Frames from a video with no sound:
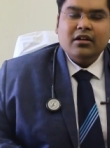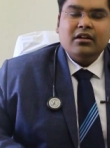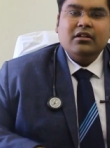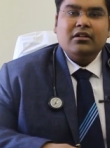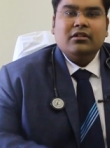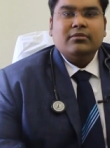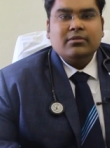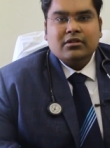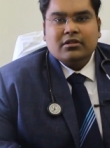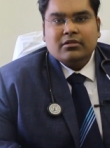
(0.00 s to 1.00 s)
Uh,
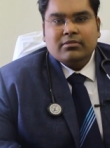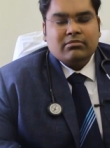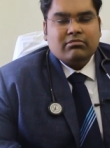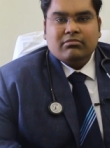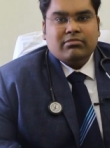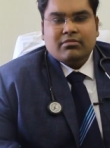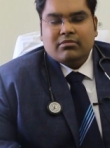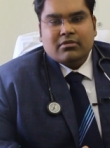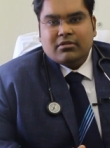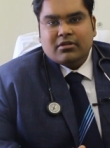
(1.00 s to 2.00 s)

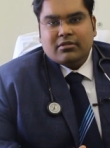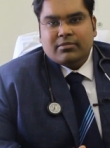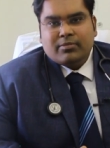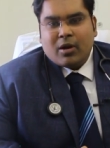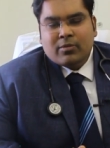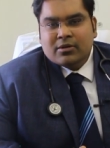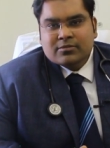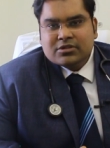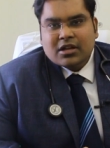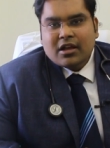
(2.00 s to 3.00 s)
uh,
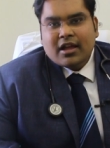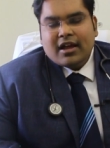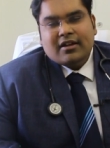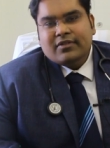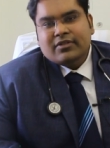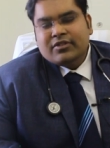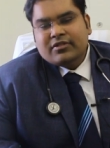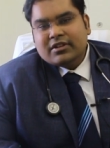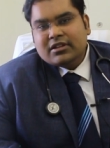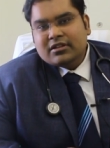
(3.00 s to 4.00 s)
problems, and with, with,
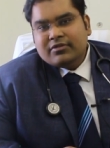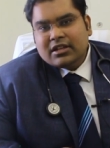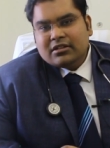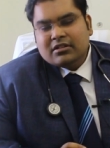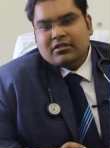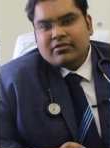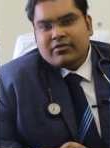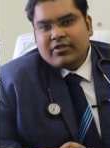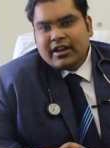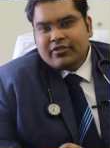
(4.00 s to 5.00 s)
with, with uh,
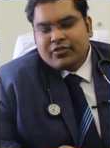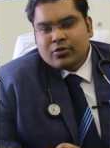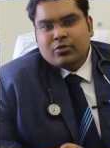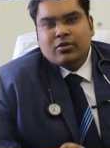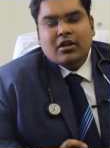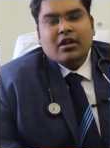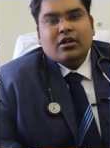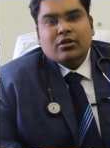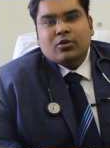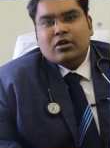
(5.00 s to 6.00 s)
very few
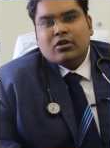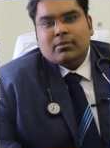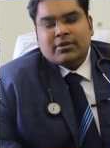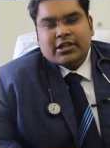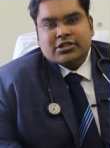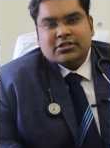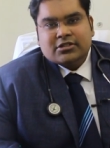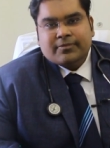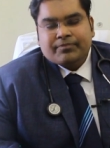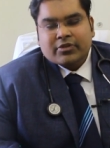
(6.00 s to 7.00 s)
known
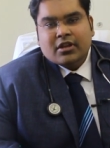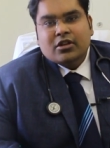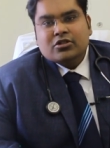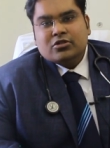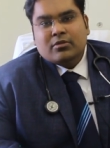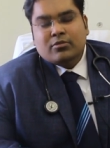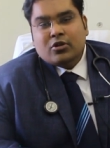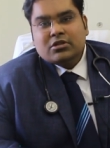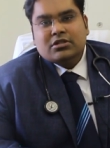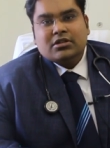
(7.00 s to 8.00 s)
complications. So the
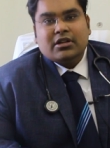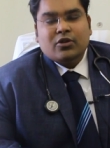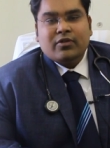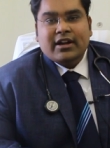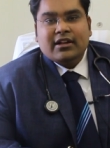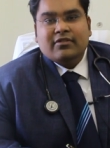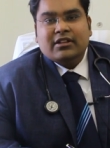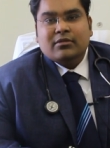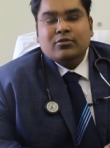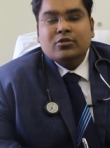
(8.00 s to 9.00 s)
most innovative
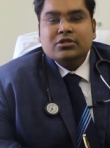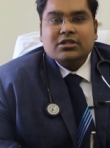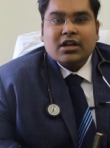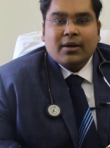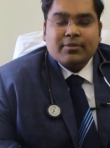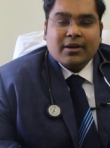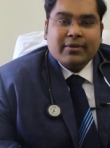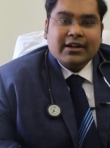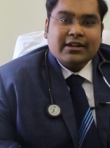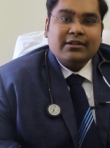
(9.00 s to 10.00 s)
and the most
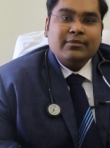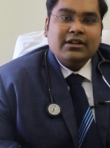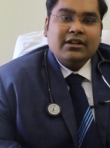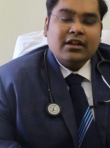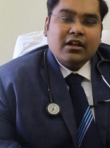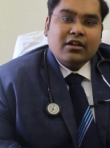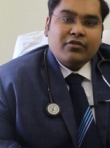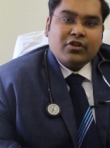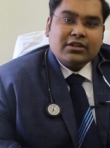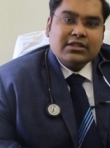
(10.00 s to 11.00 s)
upcoming treatment
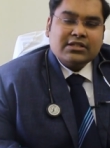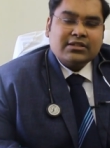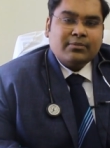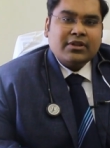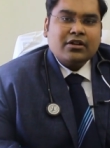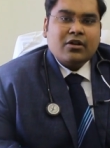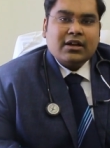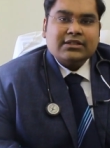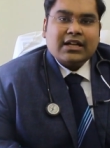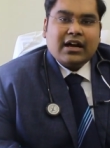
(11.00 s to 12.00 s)
for this is something called
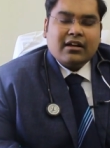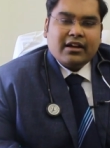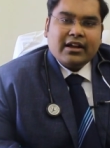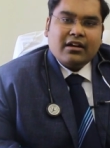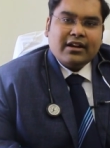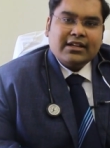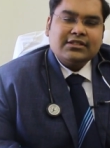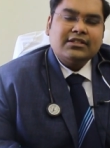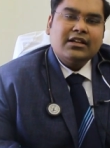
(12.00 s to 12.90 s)
as R I R S,